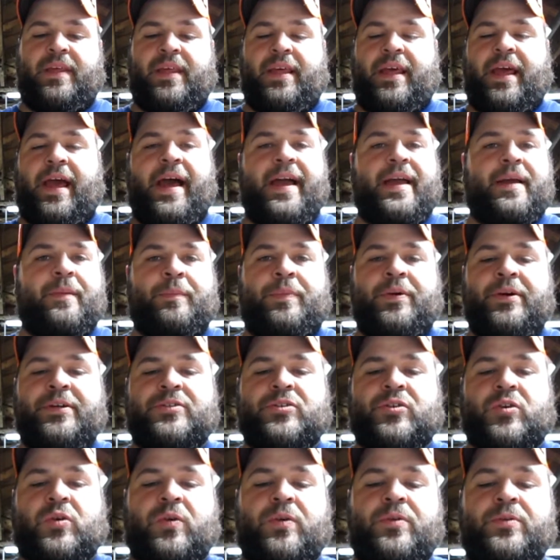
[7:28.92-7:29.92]
I can put
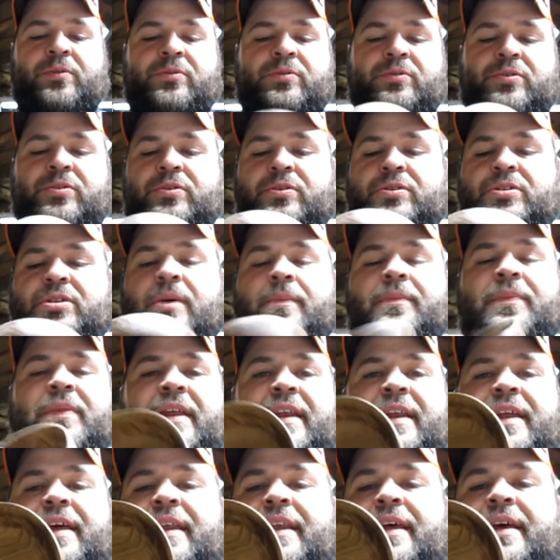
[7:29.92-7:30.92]
screws or
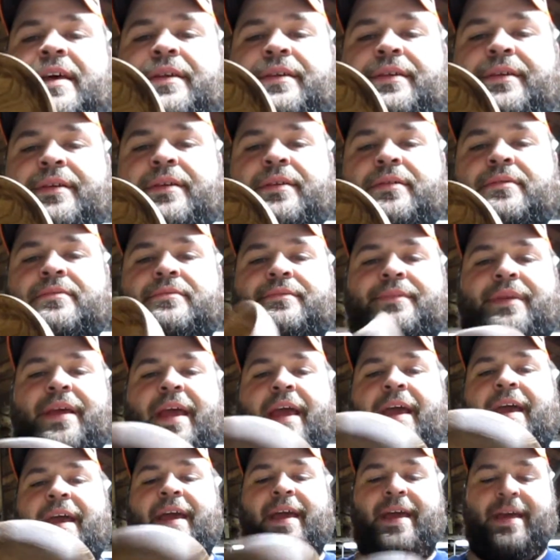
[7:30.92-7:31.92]
something in it
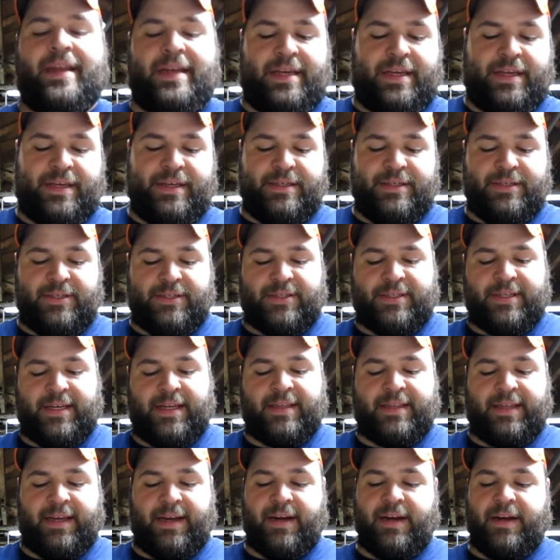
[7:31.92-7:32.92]
and it can just
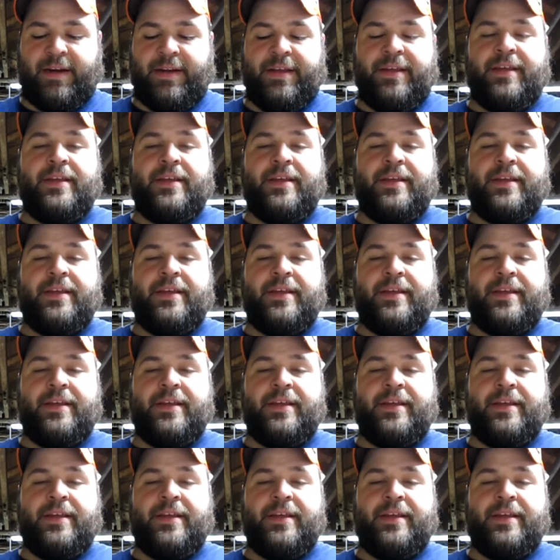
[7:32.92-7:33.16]
sit there.